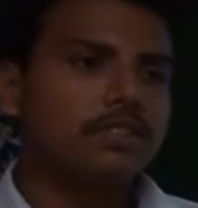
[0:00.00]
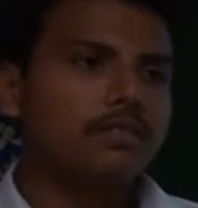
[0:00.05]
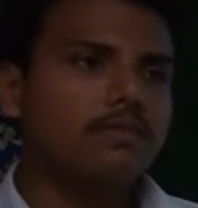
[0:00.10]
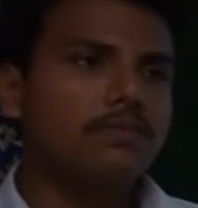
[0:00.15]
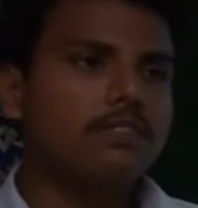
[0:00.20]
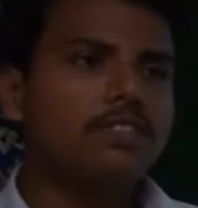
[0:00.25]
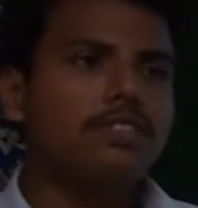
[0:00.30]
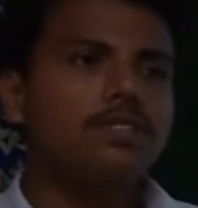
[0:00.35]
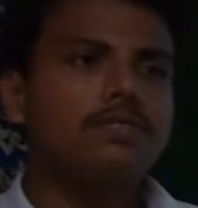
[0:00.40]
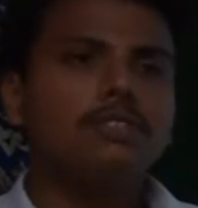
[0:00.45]
The
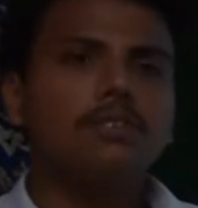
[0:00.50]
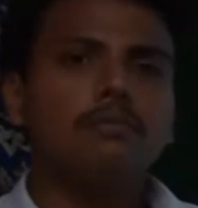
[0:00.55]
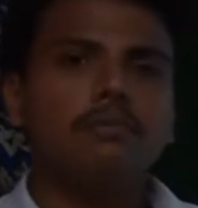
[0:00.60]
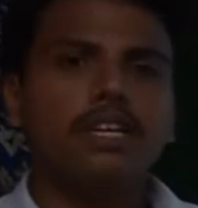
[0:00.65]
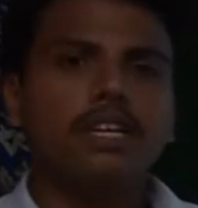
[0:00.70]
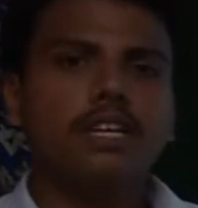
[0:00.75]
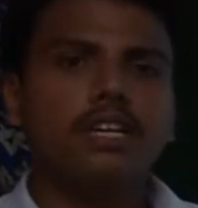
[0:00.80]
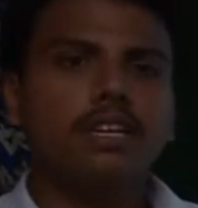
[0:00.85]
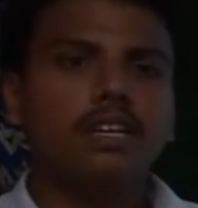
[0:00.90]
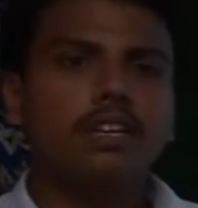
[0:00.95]
first one
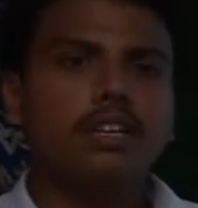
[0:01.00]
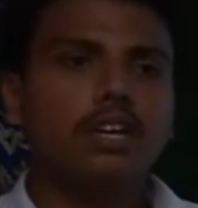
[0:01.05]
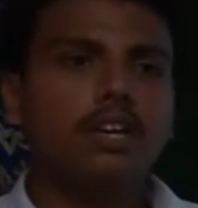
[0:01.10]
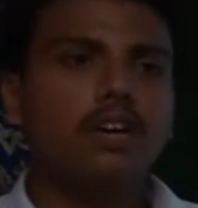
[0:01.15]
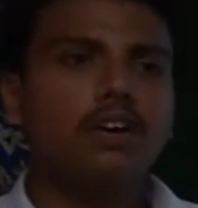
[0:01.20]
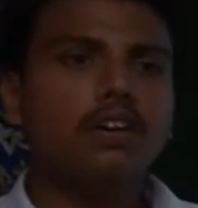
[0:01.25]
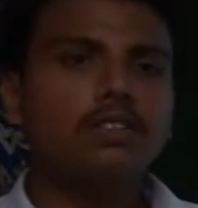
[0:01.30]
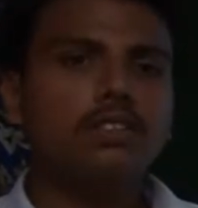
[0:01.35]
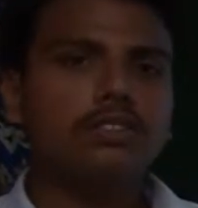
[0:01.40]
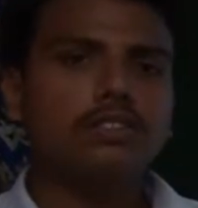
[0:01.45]
being the
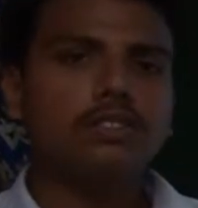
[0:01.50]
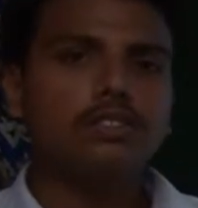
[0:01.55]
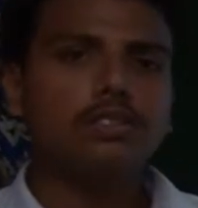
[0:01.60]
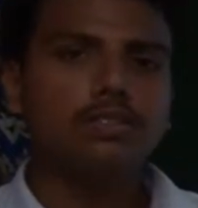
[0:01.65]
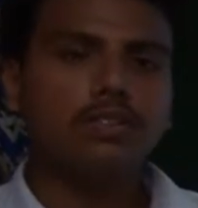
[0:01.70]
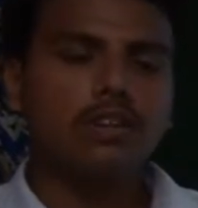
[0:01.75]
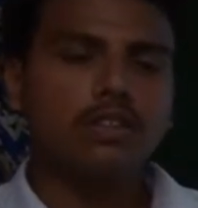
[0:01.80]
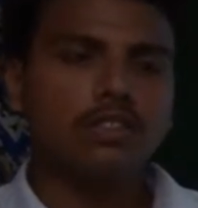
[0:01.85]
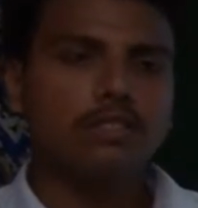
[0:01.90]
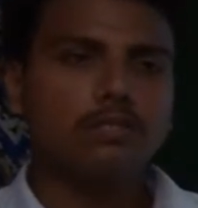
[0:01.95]
cost to
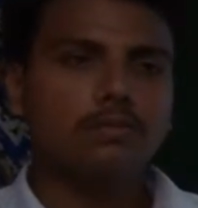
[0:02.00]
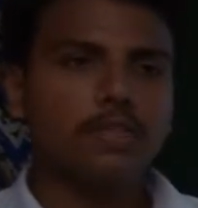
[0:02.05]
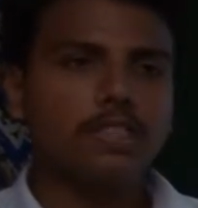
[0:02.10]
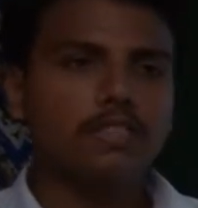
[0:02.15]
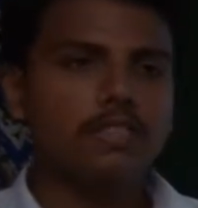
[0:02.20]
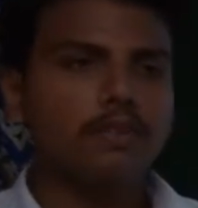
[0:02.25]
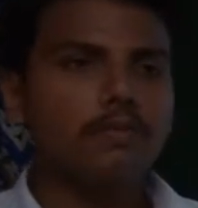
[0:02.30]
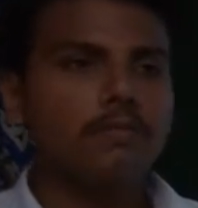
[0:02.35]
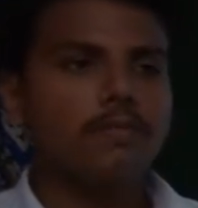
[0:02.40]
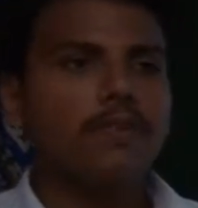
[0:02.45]
cost
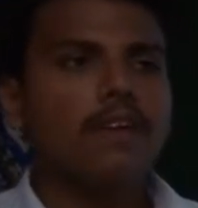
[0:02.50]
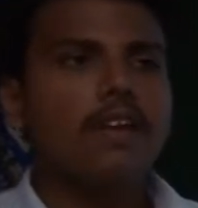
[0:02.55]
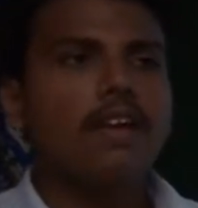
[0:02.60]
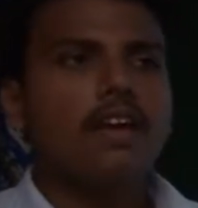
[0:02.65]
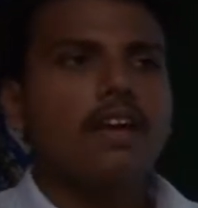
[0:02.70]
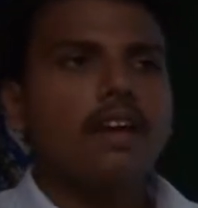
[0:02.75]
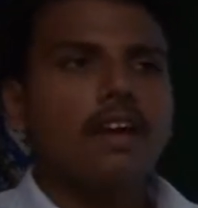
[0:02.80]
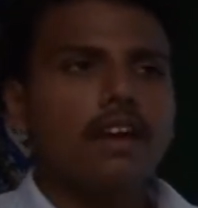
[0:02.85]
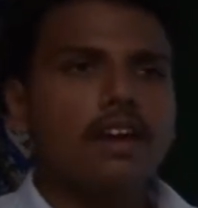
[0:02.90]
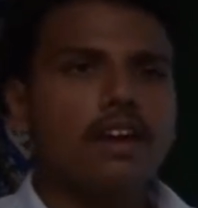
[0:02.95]
method.
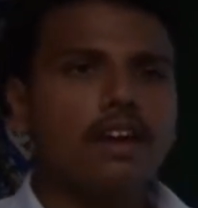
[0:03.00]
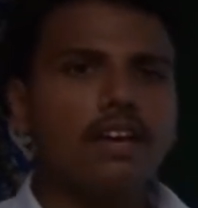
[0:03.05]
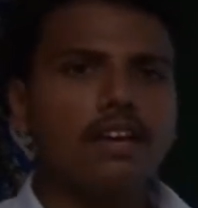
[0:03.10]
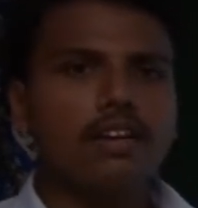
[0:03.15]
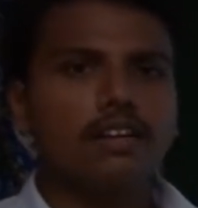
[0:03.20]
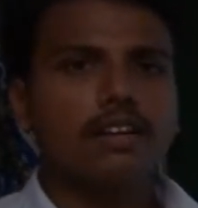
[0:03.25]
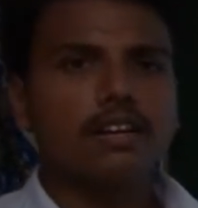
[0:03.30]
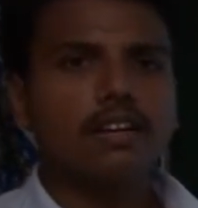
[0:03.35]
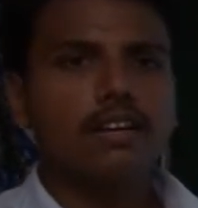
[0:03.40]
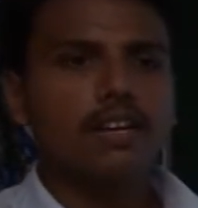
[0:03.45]

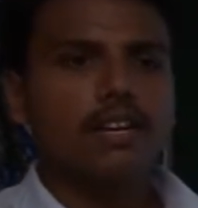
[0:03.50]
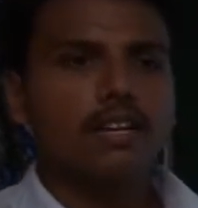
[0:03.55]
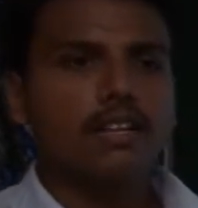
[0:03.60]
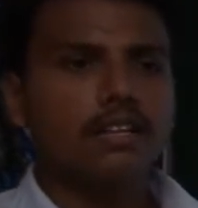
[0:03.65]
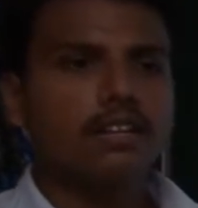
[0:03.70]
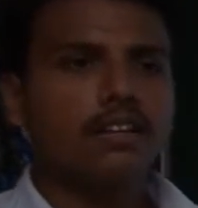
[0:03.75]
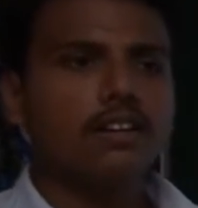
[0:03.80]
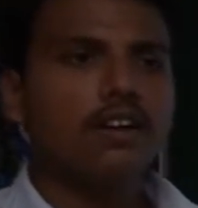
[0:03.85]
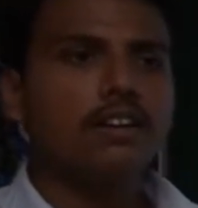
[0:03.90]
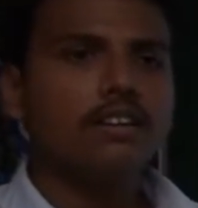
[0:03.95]
Here,
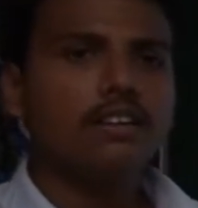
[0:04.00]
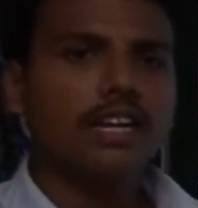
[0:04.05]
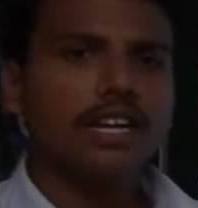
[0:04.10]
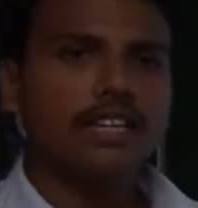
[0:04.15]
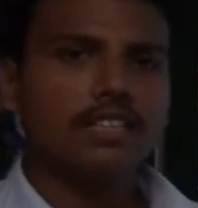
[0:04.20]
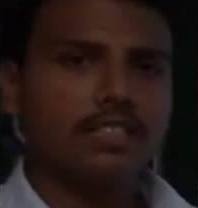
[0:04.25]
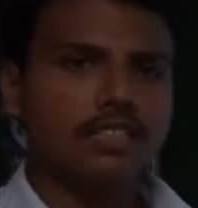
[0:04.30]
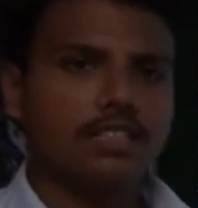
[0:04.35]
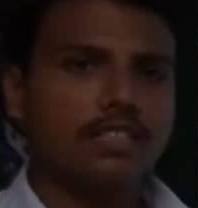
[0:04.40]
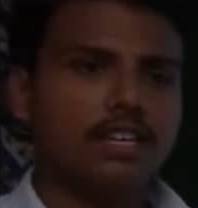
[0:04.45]
the
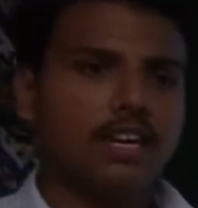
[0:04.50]
contractor